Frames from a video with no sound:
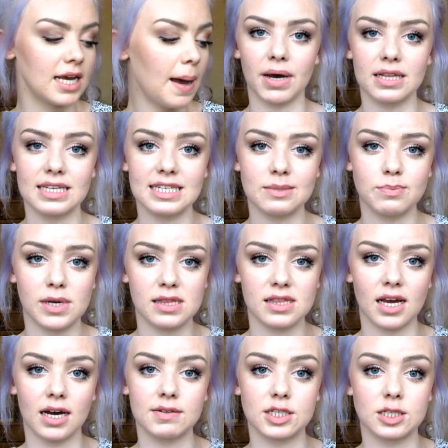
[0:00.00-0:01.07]
But this
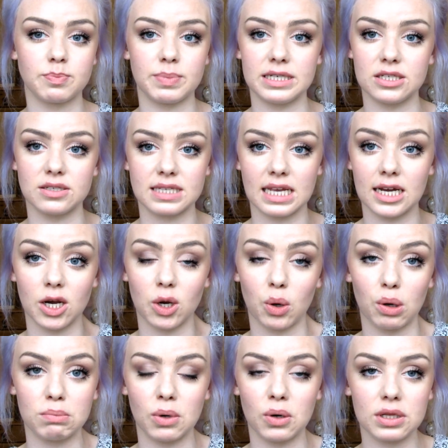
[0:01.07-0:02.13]
month I've just been using it a
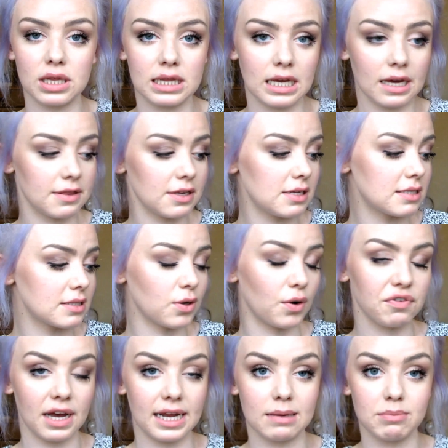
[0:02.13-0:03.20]
lot more than the others,
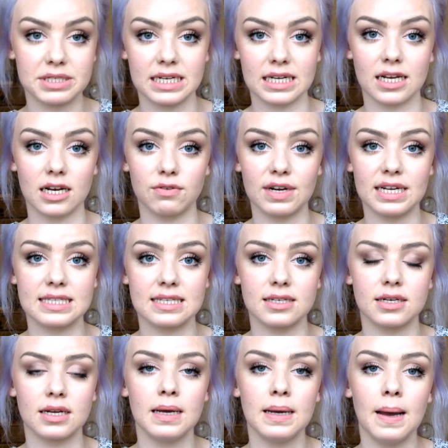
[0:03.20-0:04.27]
not for any particular
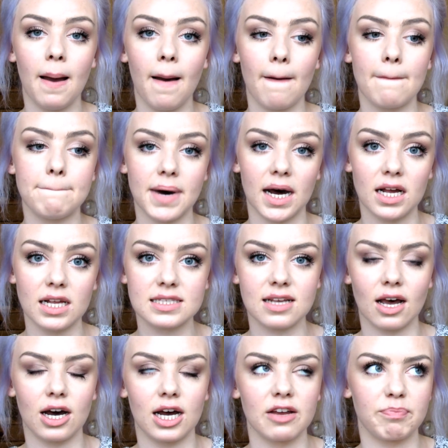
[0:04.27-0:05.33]
reason, but
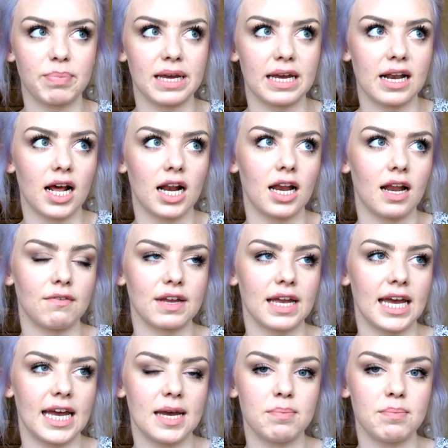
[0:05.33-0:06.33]
I've been loving it.